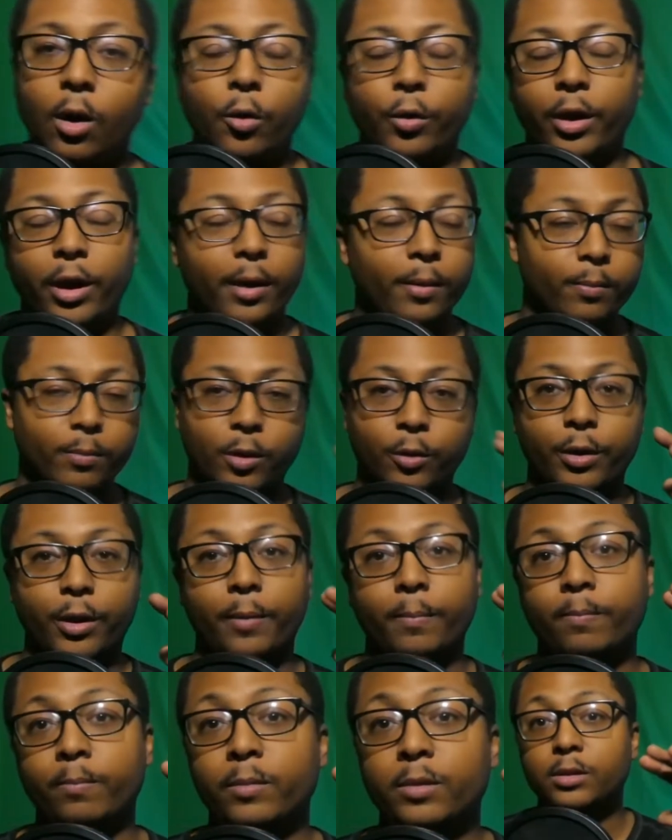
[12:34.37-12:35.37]
Okay,
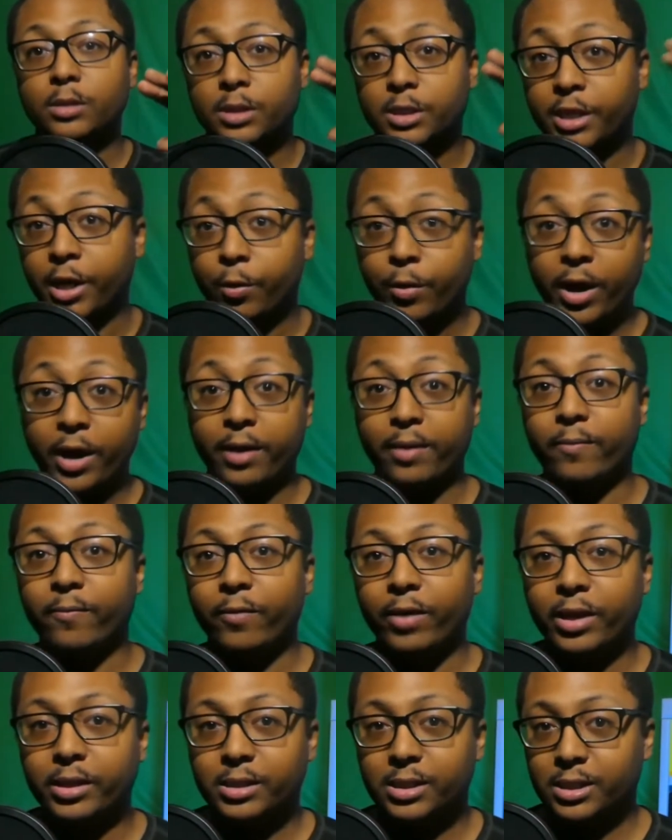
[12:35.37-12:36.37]
okay. Still not
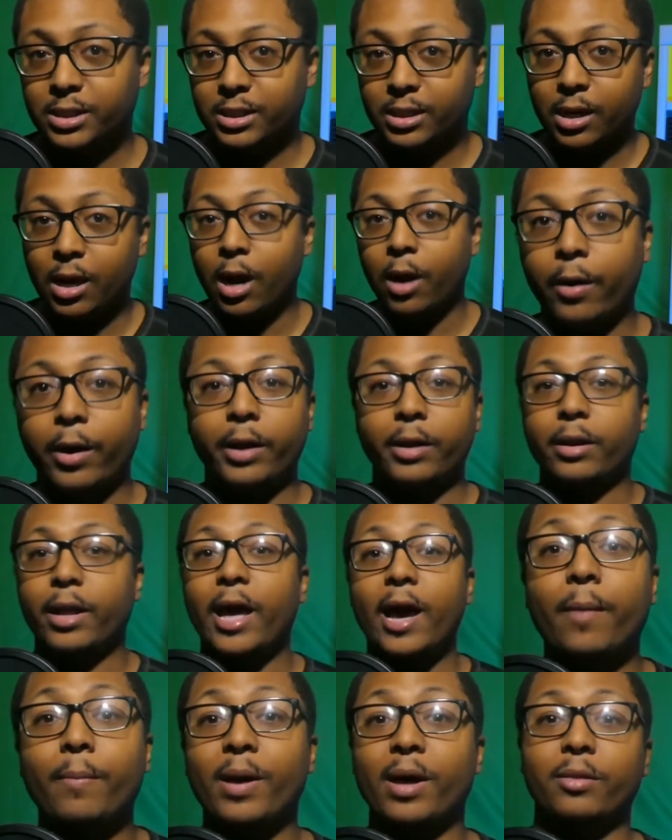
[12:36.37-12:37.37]
convinced. Alright,
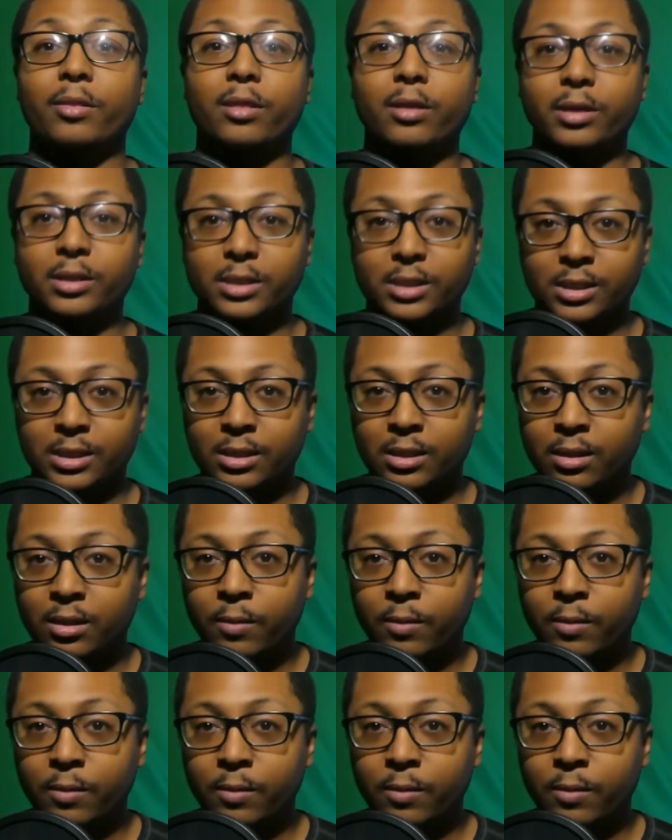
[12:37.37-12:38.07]
how about this?